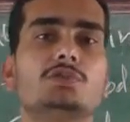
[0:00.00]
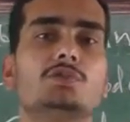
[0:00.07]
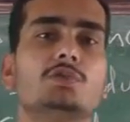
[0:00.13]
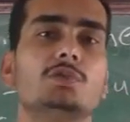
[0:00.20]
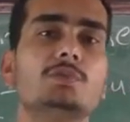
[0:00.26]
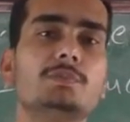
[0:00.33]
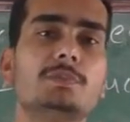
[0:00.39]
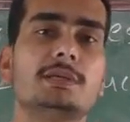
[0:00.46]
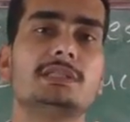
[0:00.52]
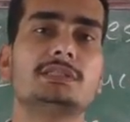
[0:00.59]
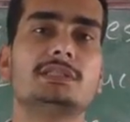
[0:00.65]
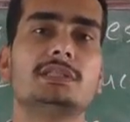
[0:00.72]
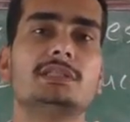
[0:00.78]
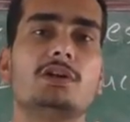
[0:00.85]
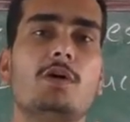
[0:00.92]
to whom
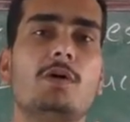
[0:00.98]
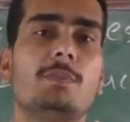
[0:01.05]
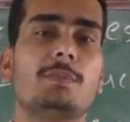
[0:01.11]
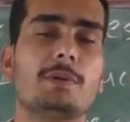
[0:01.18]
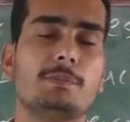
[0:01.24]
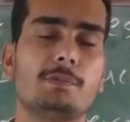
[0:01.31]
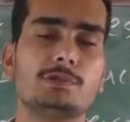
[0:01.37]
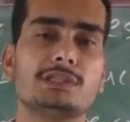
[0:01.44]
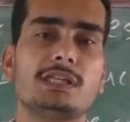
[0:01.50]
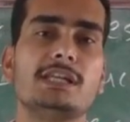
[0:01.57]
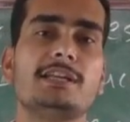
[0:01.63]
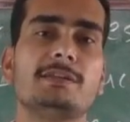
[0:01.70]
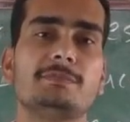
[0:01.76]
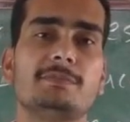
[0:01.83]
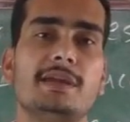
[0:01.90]
person the proposal
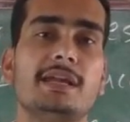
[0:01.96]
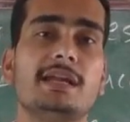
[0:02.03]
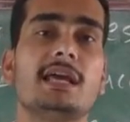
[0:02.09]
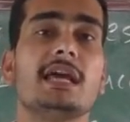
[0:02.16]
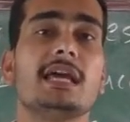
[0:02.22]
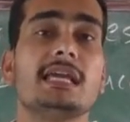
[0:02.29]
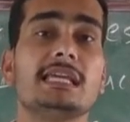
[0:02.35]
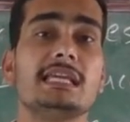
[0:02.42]
is made,